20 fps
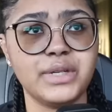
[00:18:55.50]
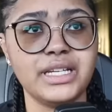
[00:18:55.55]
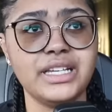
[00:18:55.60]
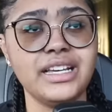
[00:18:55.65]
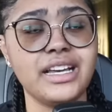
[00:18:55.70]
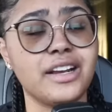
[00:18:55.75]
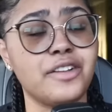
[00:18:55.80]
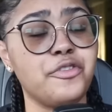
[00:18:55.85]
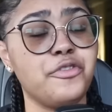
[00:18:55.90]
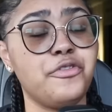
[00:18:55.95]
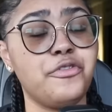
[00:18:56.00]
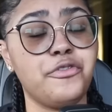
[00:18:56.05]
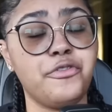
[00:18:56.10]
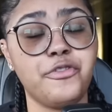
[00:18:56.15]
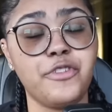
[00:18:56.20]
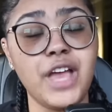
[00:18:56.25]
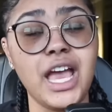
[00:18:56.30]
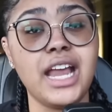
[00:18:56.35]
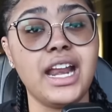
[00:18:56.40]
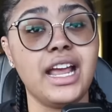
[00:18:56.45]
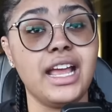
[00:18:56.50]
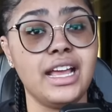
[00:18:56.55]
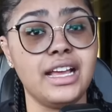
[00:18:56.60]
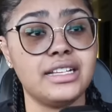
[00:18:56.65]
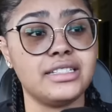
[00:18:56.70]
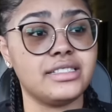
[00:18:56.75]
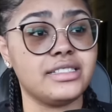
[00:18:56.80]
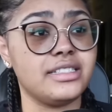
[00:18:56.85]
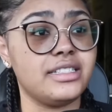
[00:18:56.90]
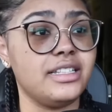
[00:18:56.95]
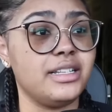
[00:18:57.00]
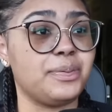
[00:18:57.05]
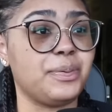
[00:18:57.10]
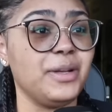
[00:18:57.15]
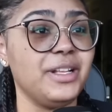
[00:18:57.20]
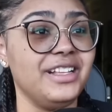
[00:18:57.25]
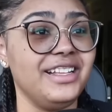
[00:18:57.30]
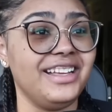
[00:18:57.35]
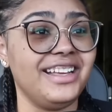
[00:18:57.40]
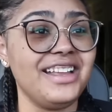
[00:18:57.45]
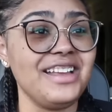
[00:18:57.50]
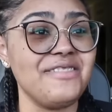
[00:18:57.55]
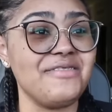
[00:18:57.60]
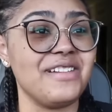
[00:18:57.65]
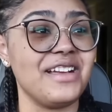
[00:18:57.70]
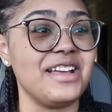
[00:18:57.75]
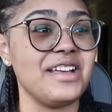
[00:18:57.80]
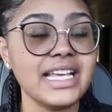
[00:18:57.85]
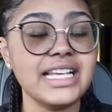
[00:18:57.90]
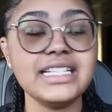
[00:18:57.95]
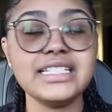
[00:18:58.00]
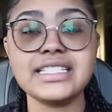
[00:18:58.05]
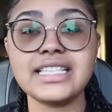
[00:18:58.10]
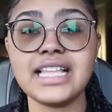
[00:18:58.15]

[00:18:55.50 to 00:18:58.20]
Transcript: he got a fat. Anyway, he's